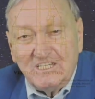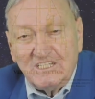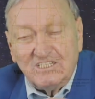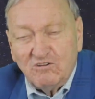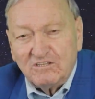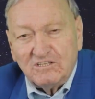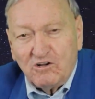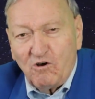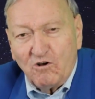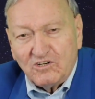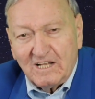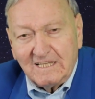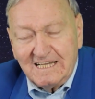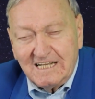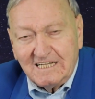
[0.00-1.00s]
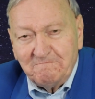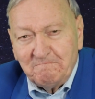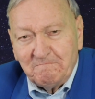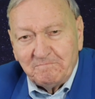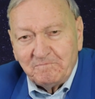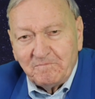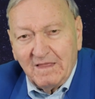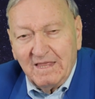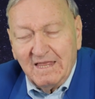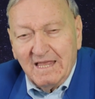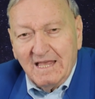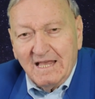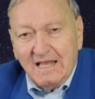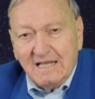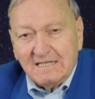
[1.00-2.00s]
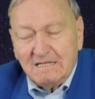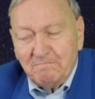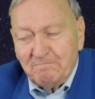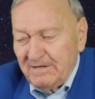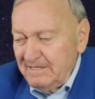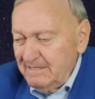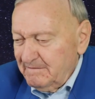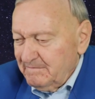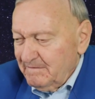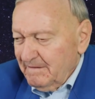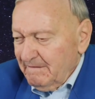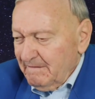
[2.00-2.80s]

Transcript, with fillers: is not a contradiction. Simply